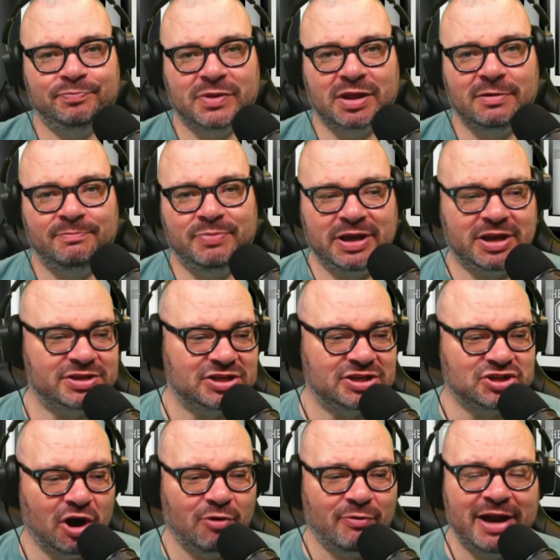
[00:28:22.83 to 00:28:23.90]
Because it's
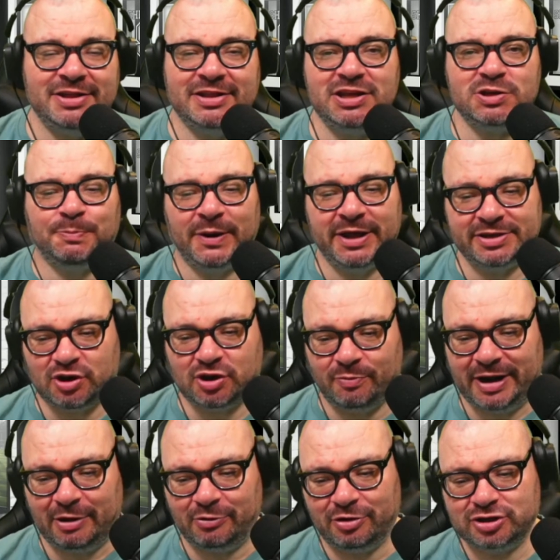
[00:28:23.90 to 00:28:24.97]
all right, these players coming
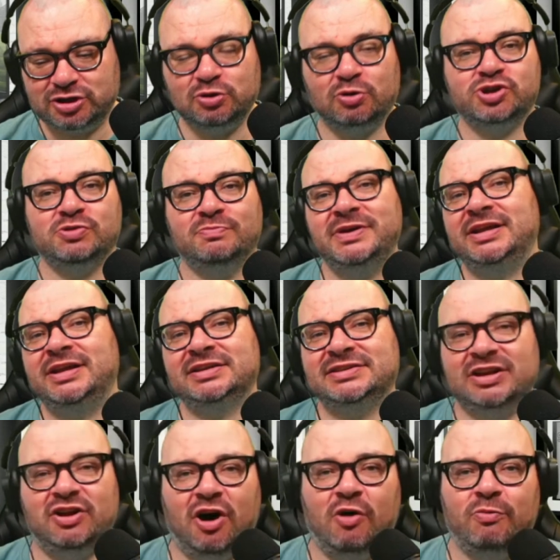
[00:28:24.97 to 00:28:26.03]
out on social media
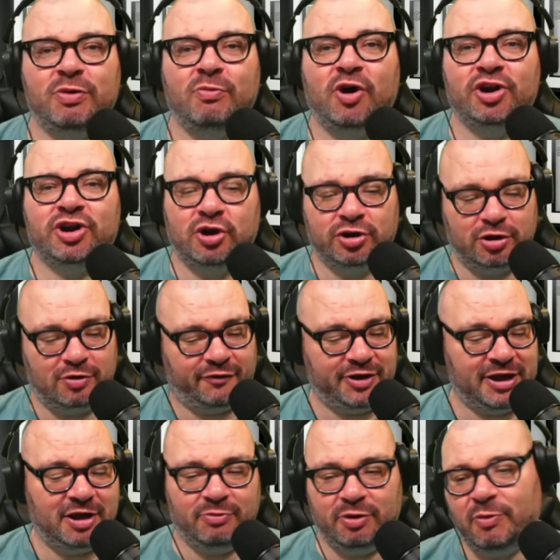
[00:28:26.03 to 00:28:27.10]
saying, oh, we weren't good enough
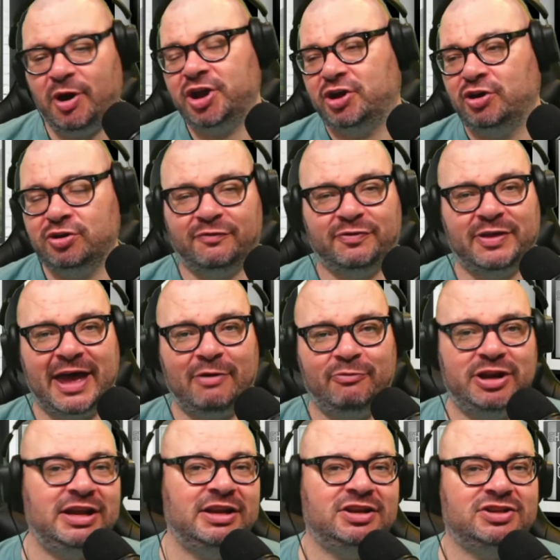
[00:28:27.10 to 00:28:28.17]
here, we weren't good enough there, we
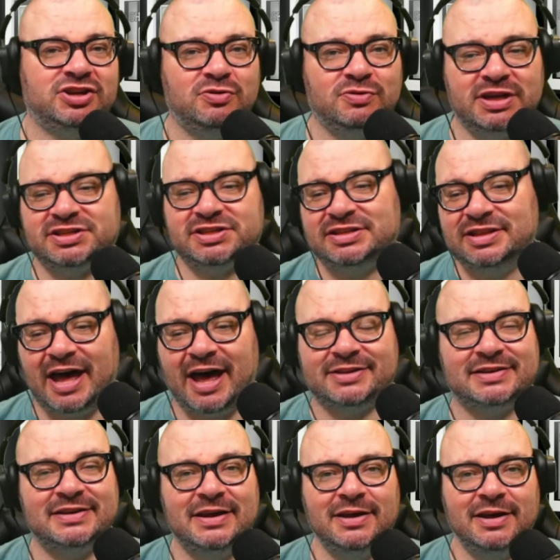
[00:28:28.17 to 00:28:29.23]
need to do this and that.
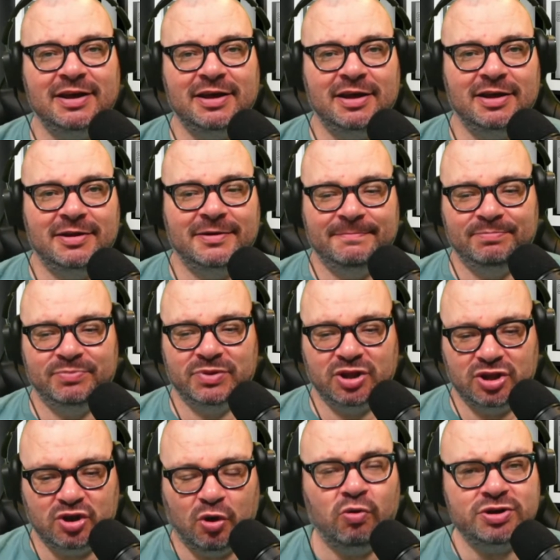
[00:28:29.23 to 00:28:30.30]

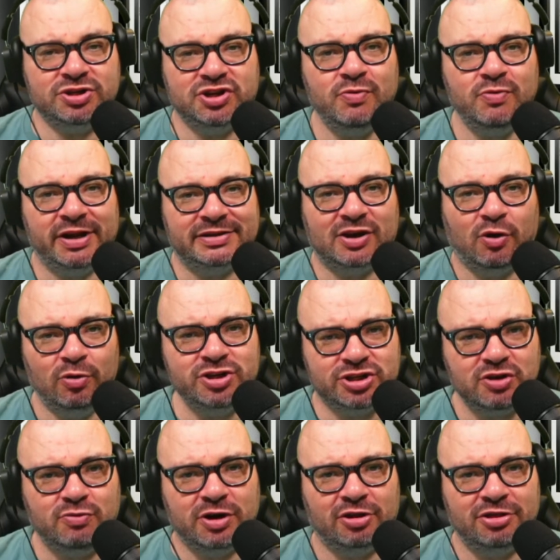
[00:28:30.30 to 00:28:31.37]
Go and do it. Go and
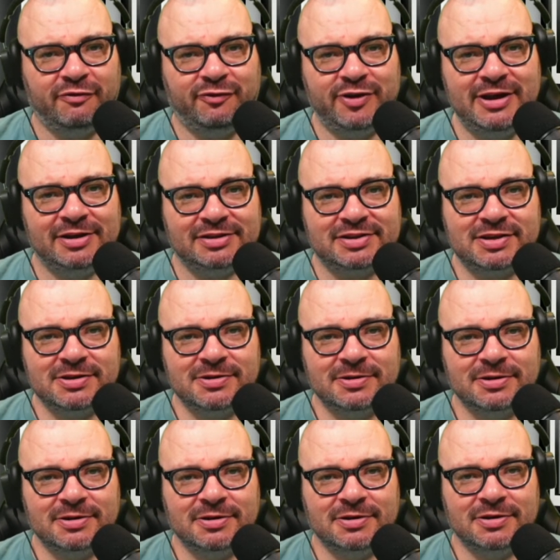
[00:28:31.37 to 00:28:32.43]
do it on the field.
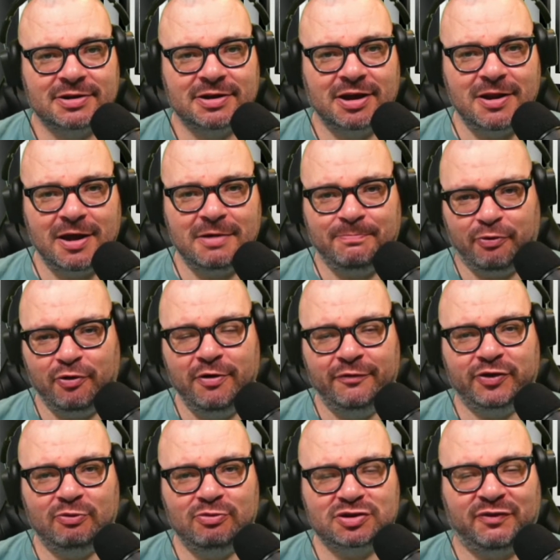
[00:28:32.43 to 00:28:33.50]
And prove
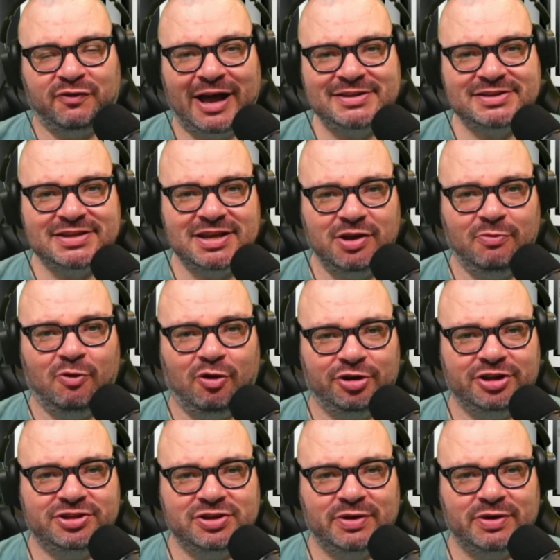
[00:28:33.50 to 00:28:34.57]
to us fans that you want to
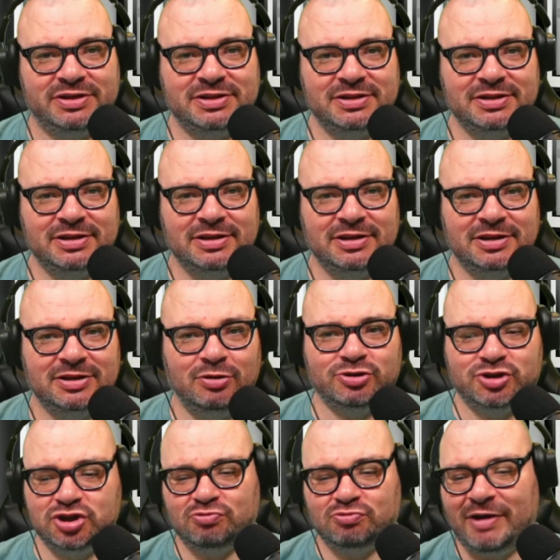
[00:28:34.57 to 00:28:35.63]
do it. Not
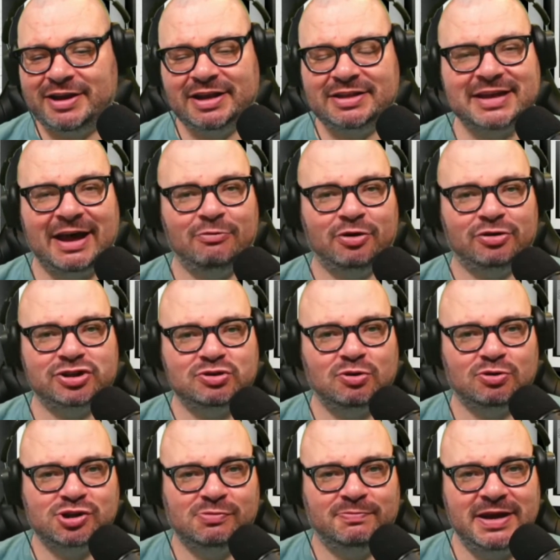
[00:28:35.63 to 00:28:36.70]
just write it down on
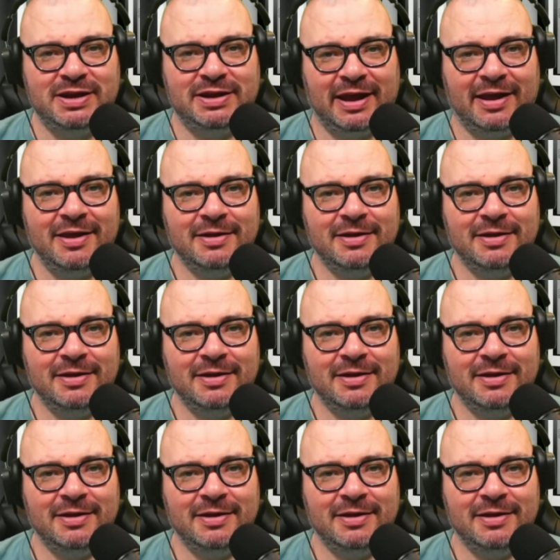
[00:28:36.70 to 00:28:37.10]
social media.